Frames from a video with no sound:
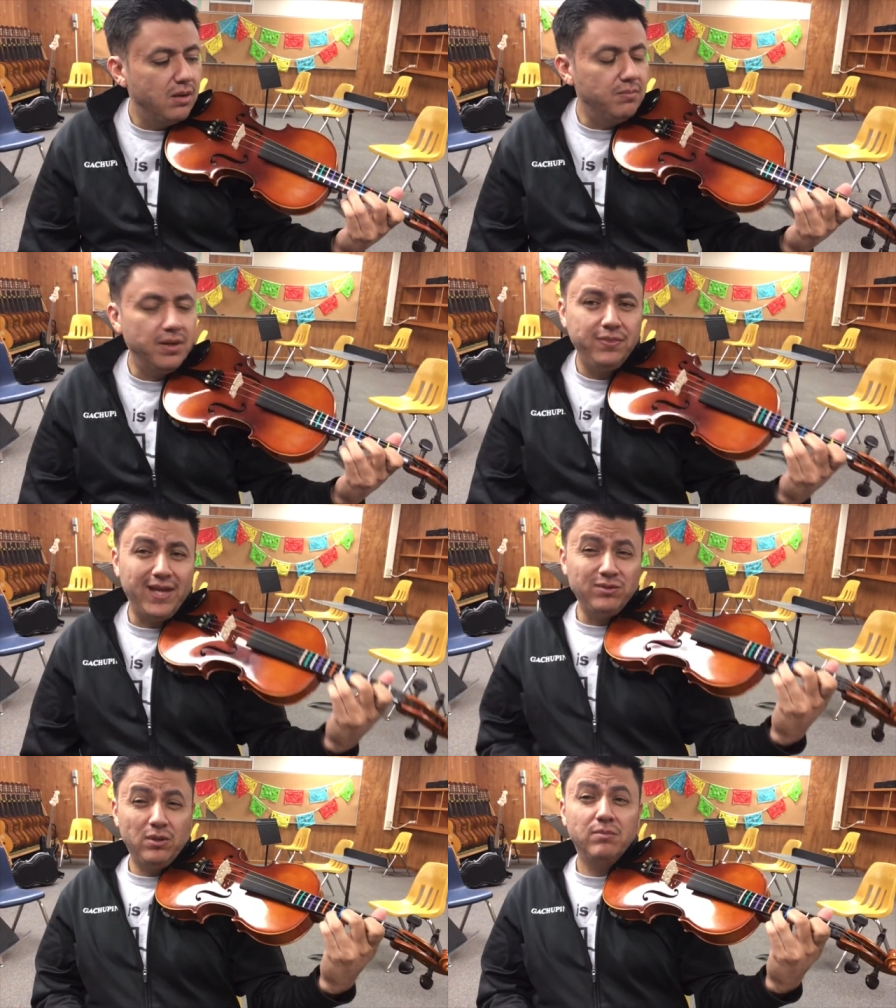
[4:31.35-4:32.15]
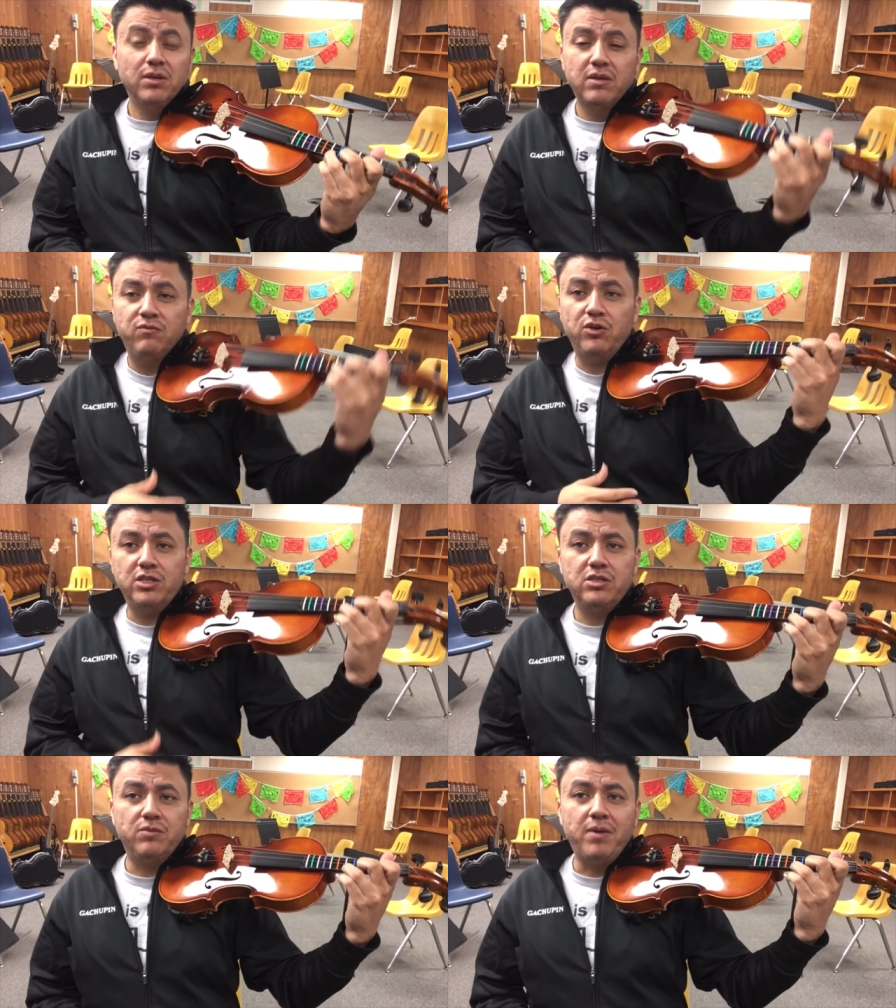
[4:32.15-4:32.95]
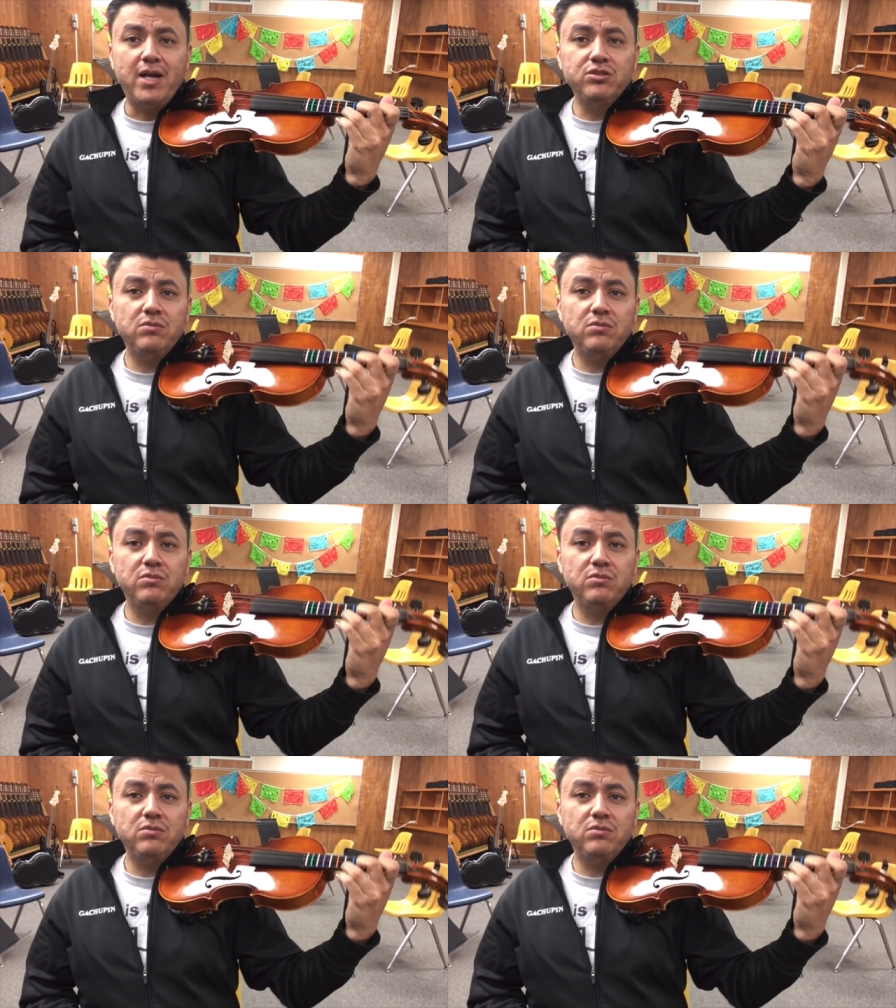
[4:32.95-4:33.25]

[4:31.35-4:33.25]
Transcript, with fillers: But that's what I'm looking for is your posture.